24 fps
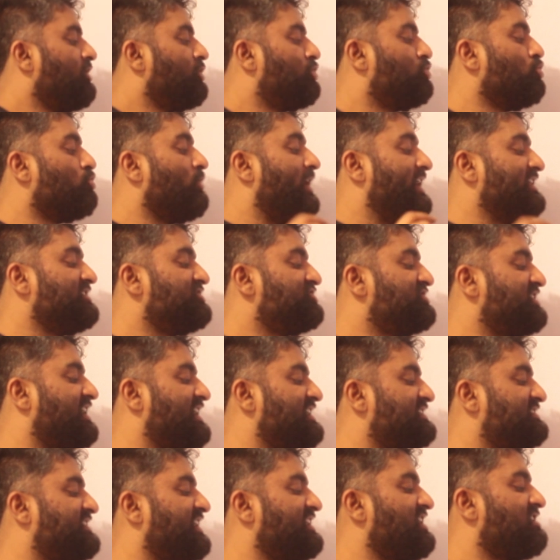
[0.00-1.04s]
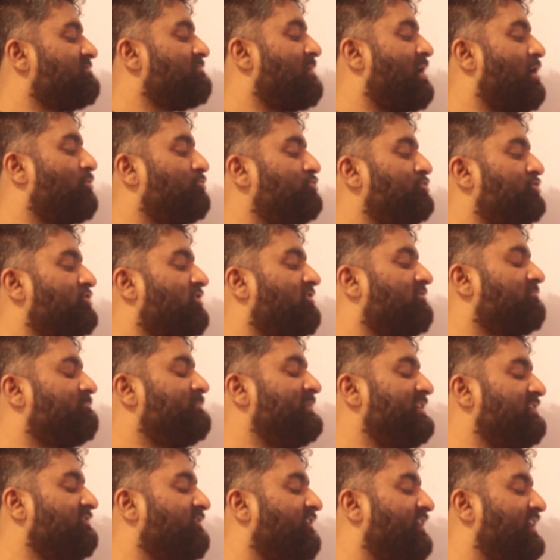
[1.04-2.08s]
To ingest an amount of
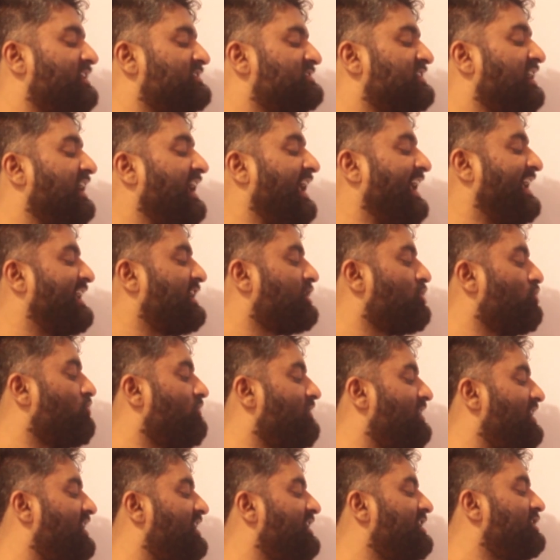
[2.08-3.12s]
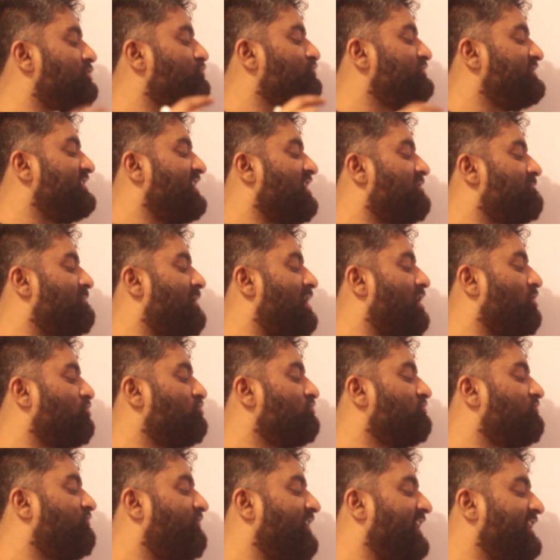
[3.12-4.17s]
Bevex equivalent to the
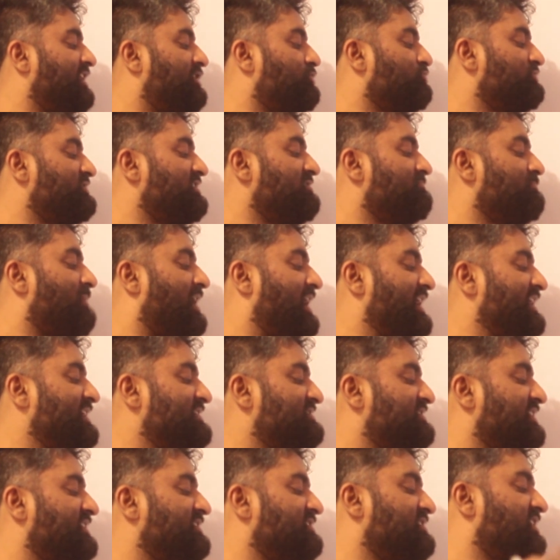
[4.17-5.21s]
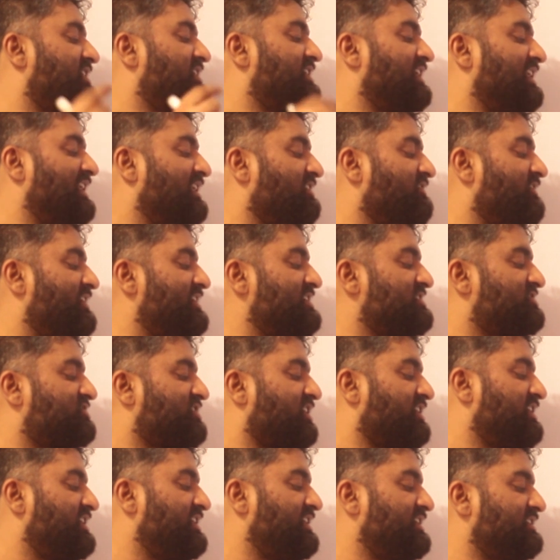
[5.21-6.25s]
amount fed to the mice in the relevant
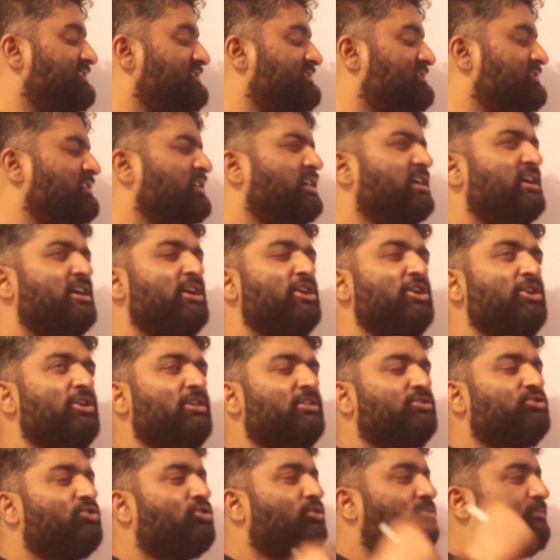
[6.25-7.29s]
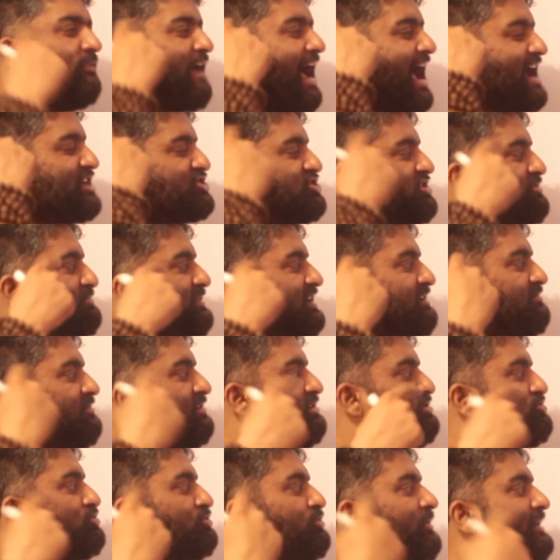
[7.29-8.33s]
studies. So I should be
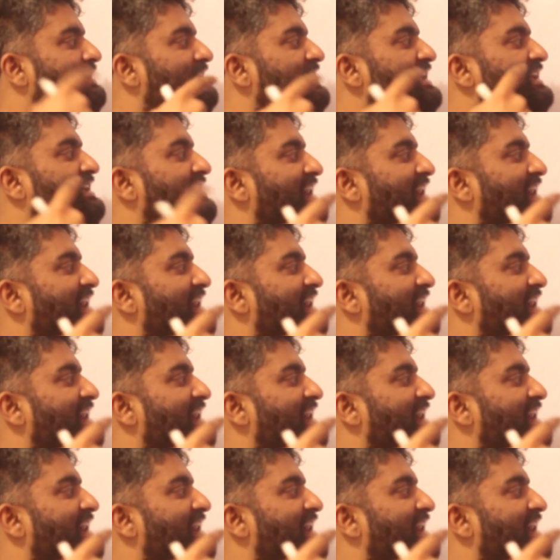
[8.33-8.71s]
able to quickly